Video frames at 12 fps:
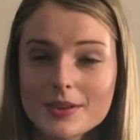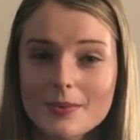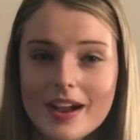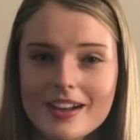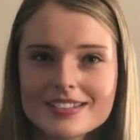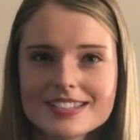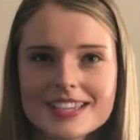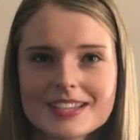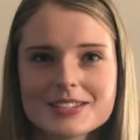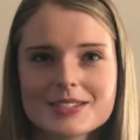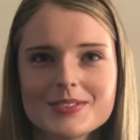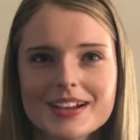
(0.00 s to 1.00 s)
rewired
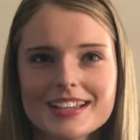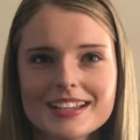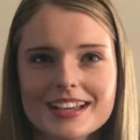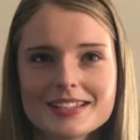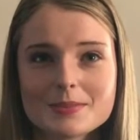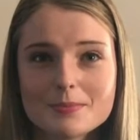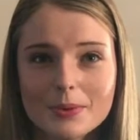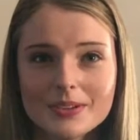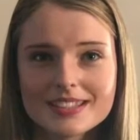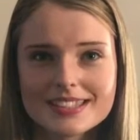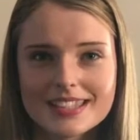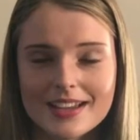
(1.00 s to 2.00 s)
cells to recognize
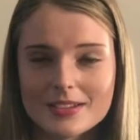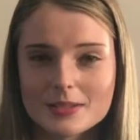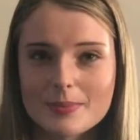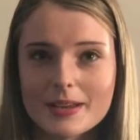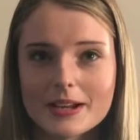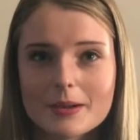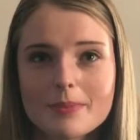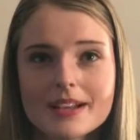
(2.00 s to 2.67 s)
important sounds better